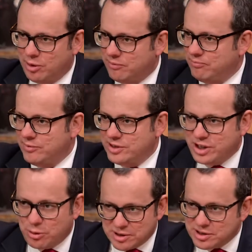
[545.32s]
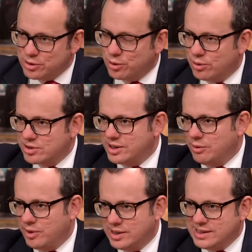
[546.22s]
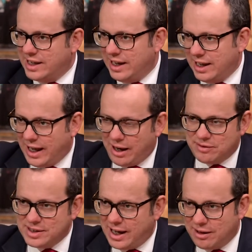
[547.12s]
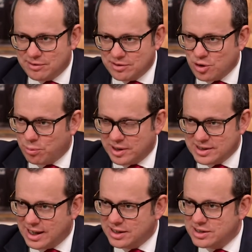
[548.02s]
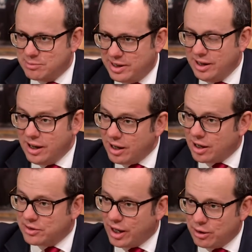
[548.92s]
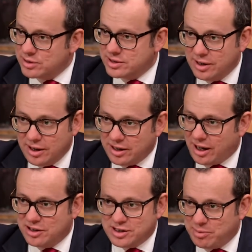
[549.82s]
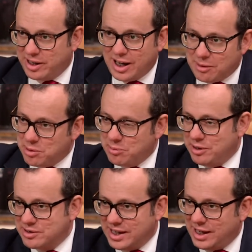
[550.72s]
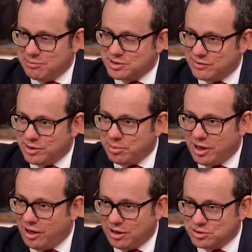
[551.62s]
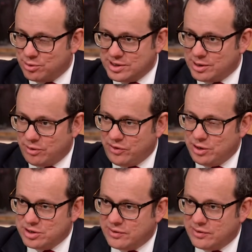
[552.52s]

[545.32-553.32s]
of superstores that we see in out-of-town shopping centres? I mean, are those going to become the museums of the past, or is there a future